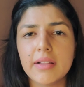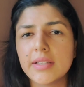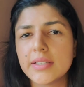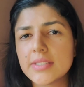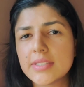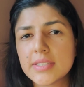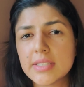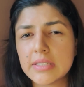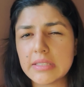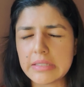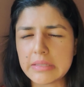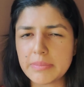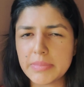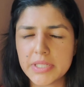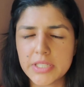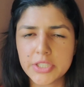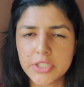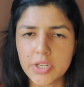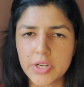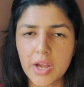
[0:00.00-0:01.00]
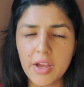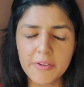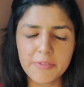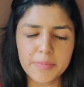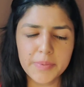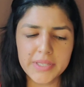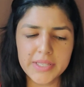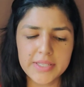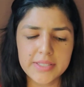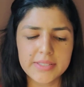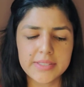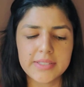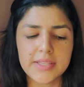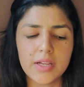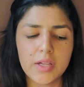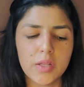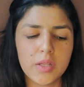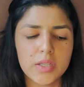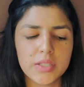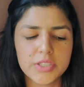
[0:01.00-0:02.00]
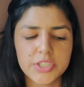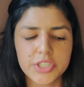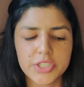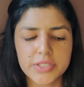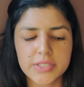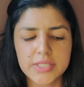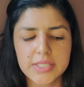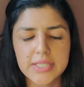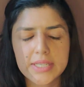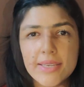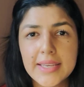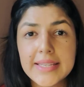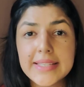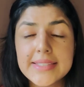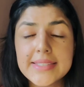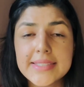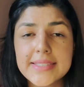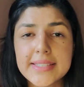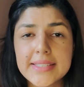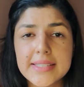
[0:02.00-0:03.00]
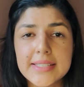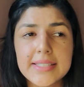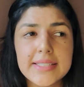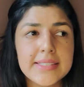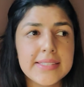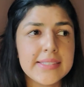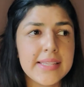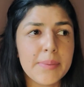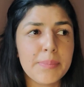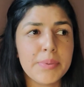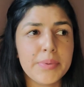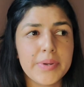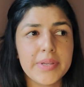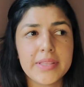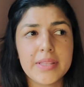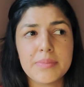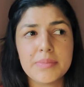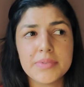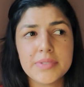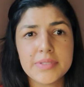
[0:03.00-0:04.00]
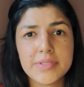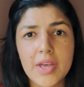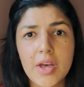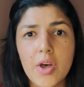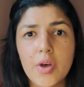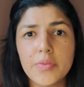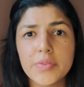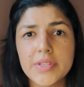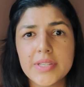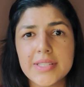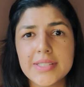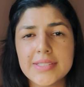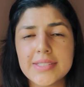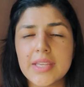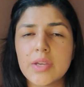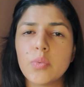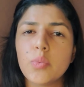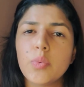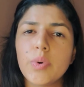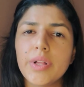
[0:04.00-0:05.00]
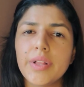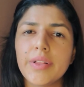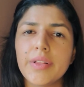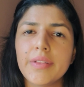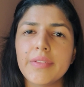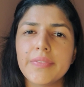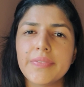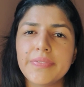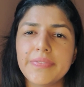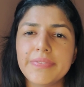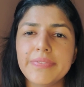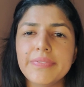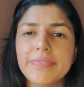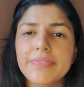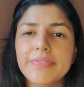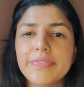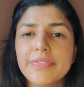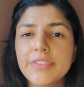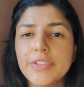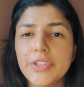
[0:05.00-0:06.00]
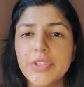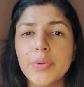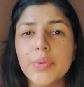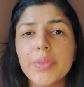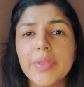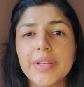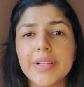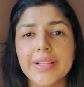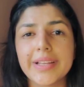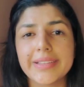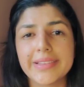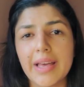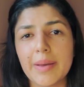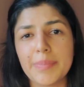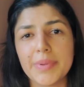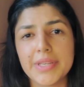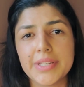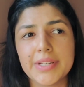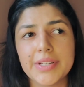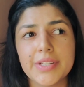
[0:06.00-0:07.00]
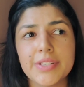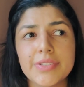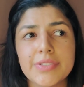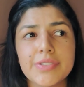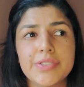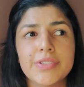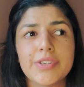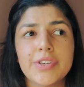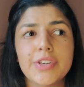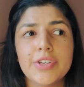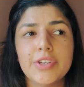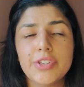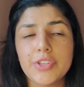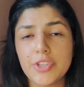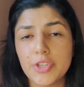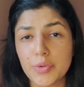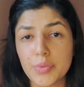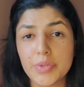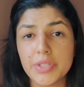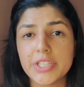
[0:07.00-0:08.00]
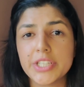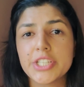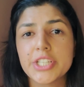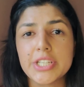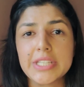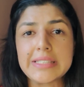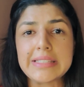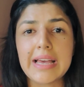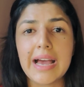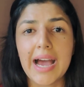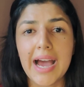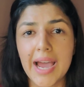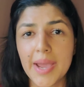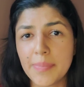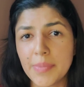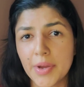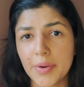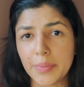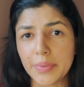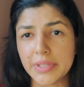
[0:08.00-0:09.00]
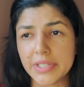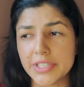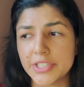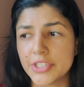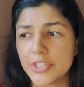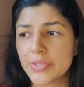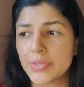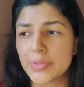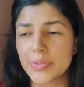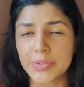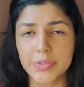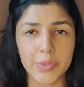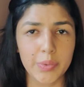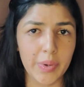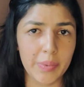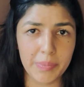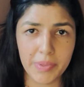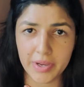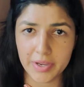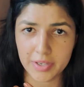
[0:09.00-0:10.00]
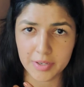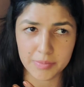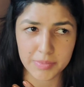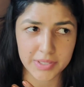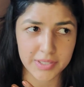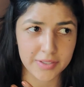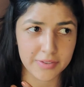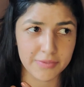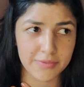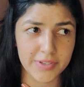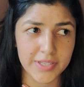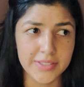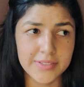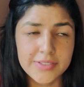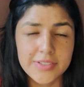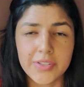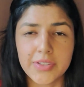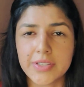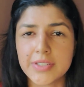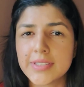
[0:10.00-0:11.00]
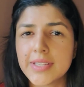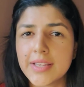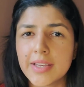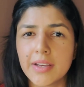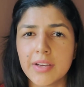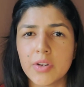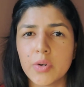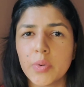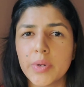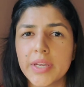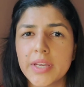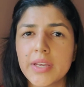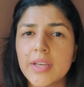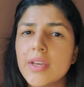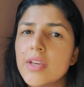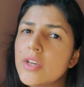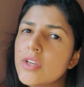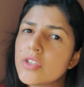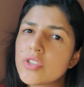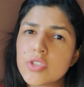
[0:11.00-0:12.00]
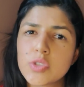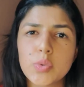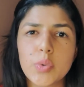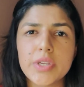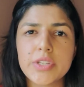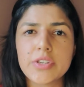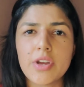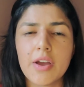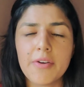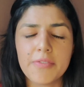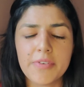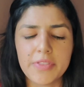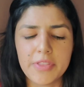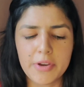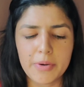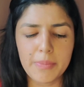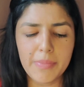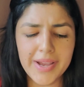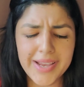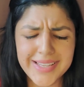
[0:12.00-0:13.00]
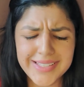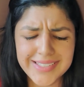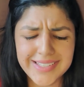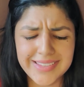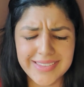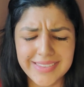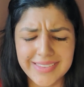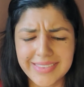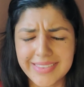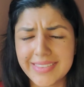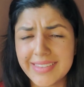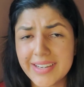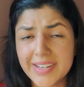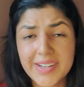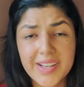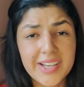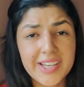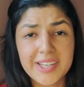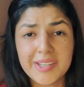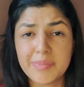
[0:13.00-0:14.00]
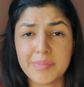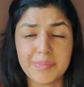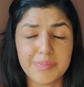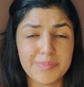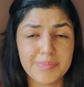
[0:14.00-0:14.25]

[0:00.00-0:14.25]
instantly be shut off, because they'll just instantly separate themselves and say, well, you think like that because you're religious. I'm not religious, so I'm not going to be convinced. So there's like a quick switch off in their minds, and they're not going to